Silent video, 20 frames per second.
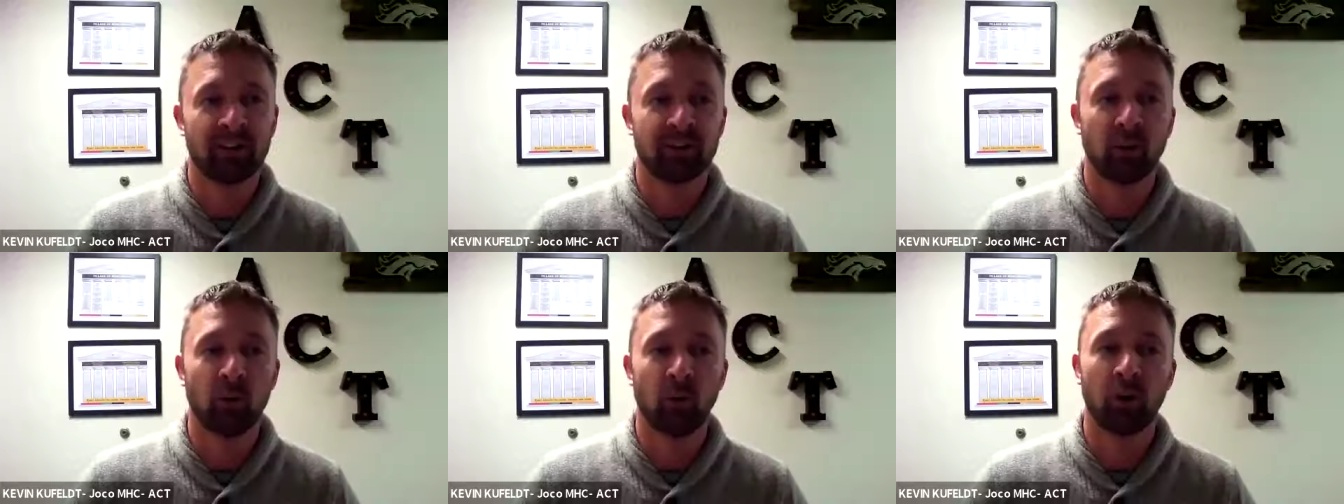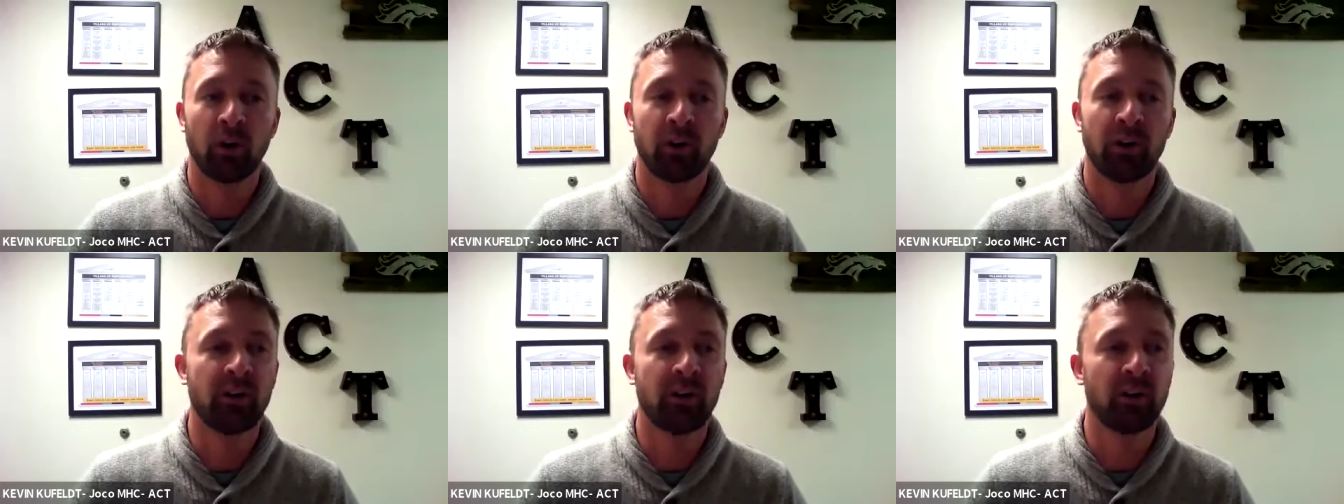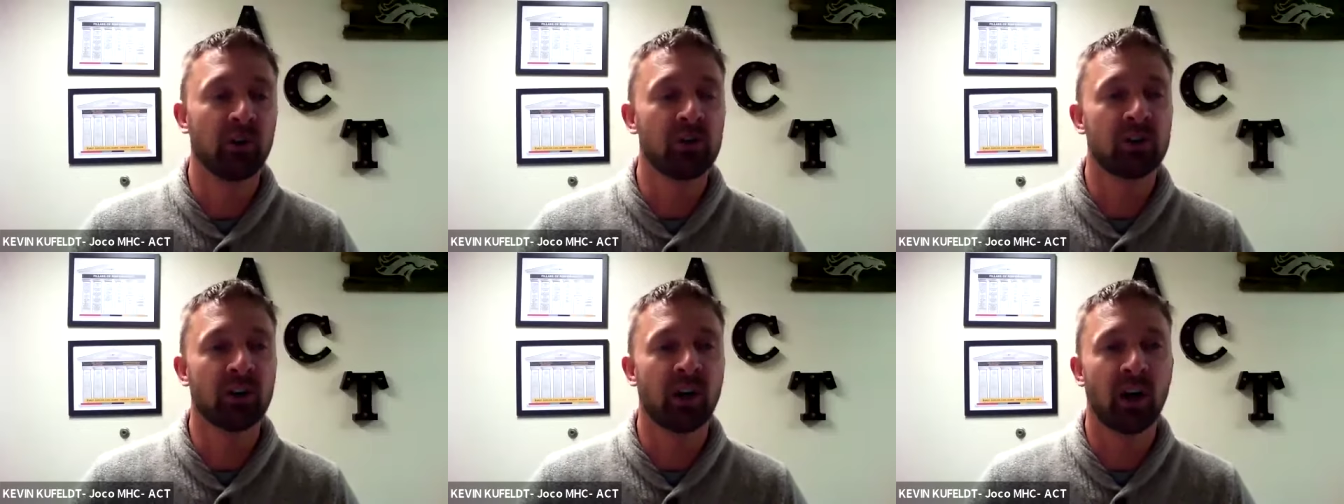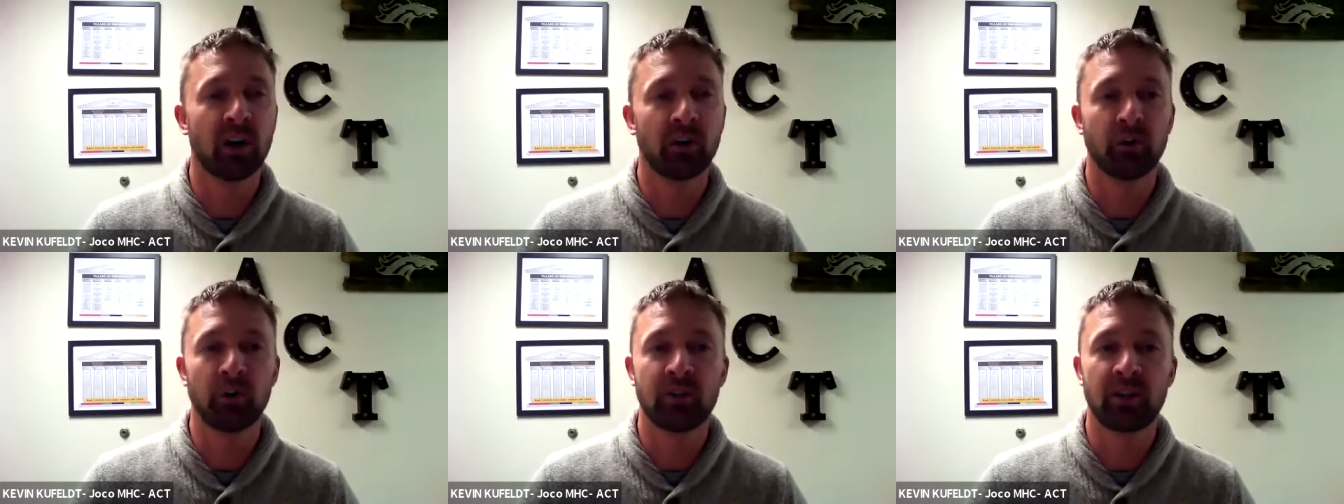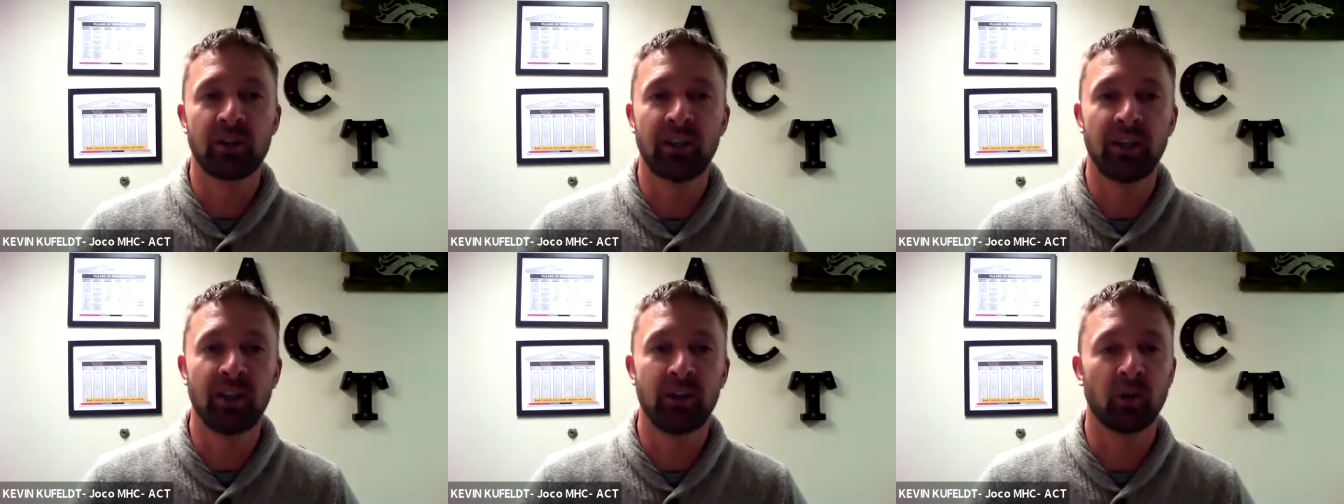so we're huge on
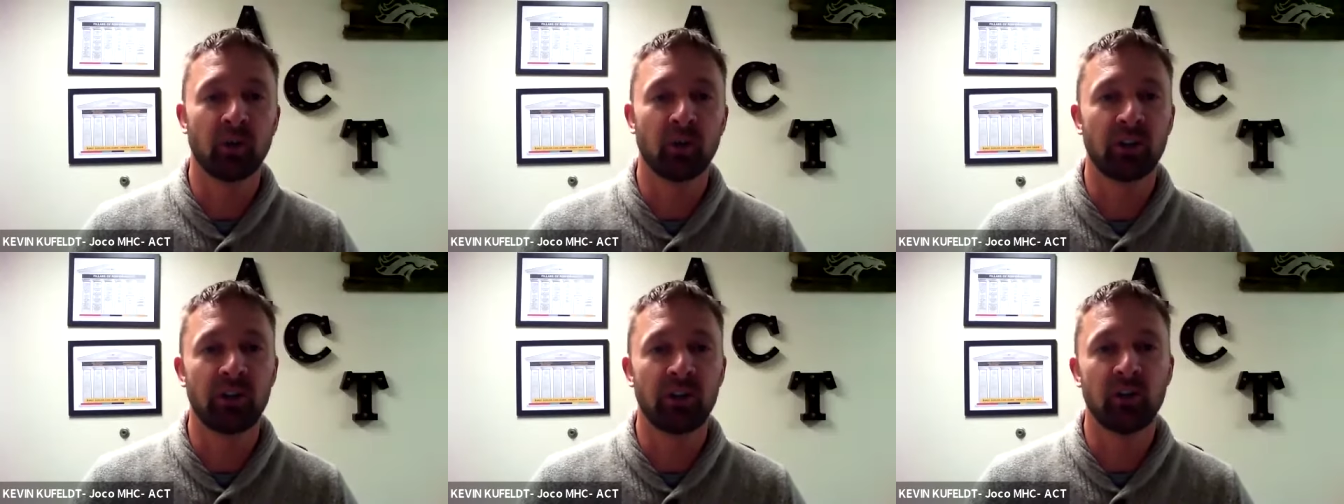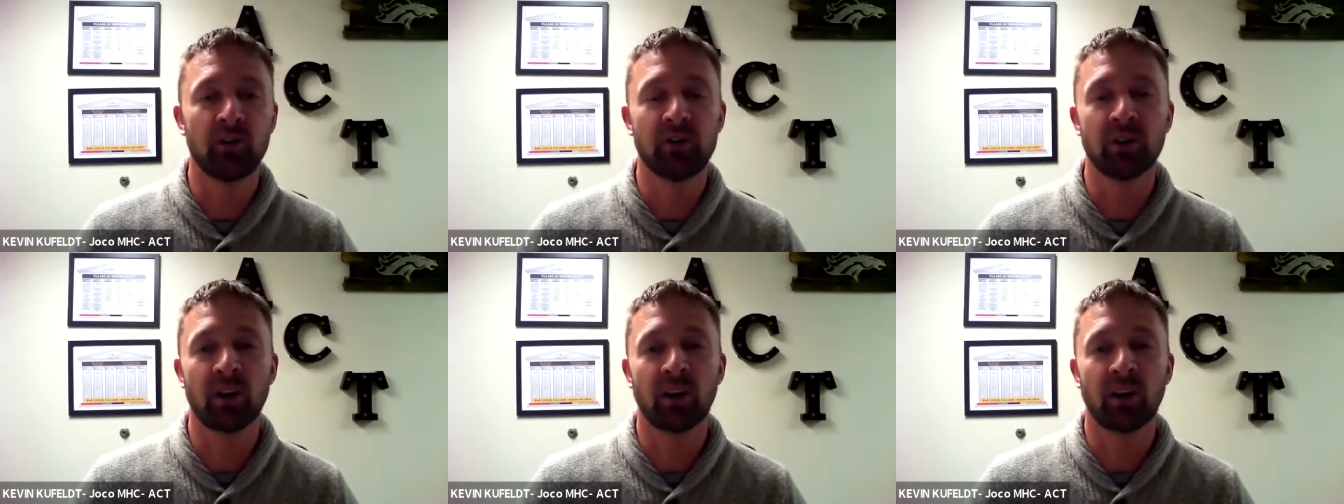routine we're huge